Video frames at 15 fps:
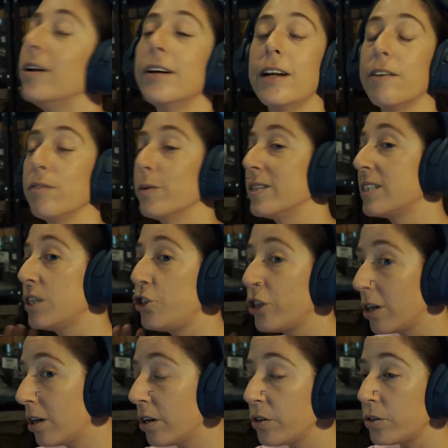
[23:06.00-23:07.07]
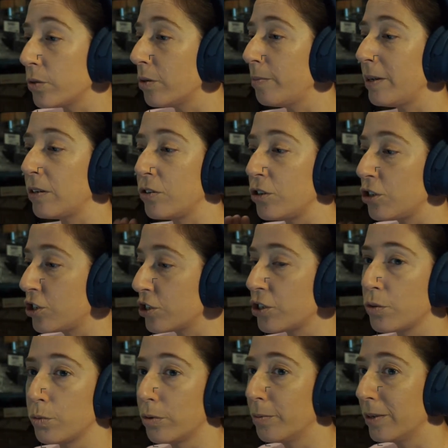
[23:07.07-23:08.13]
and everyone said, you can't do it because you're just
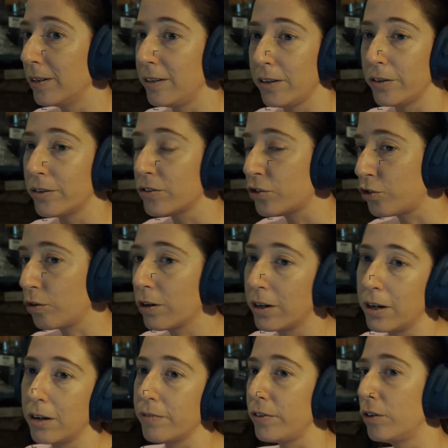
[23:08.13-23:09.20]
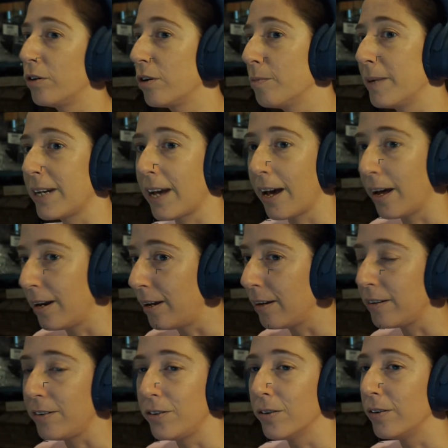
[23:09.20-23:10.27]
a woman, you're not strong enough, you're not a mechanic,
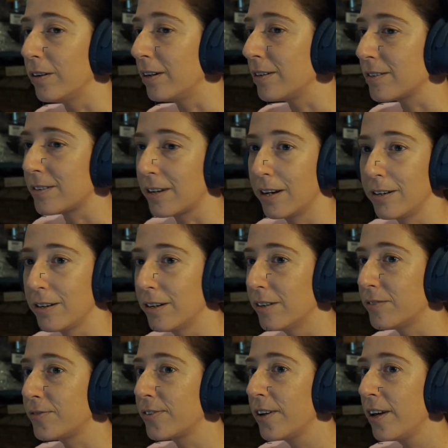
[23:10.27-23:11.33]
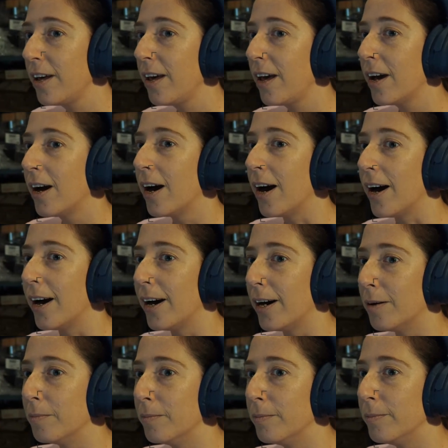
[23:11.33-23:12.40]
you don't understand enough.
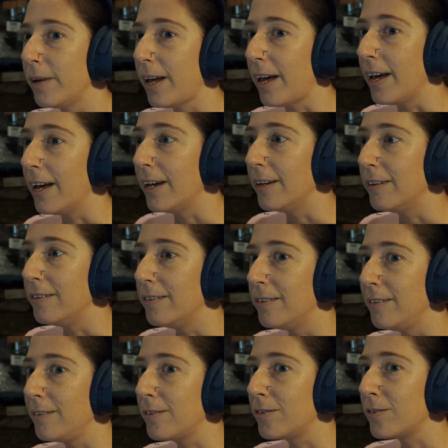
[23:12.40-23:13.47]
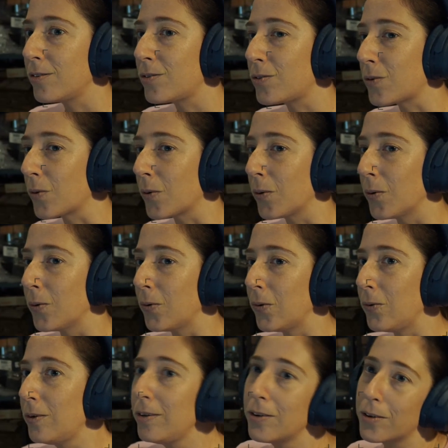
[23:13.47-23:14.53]
And so,
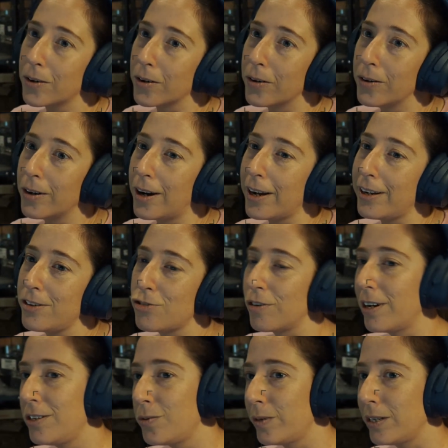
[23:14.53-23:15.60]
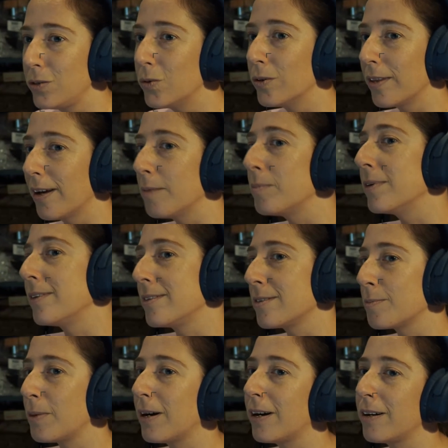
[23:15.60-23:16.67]
I tried to ignore that, but there's a
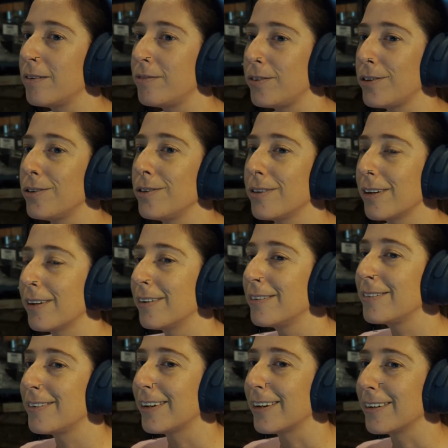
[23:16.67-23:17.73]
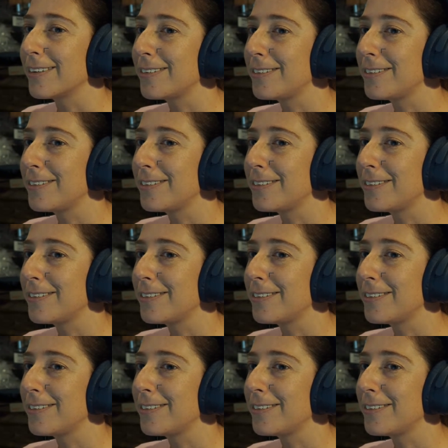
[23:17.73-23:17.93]
part of you that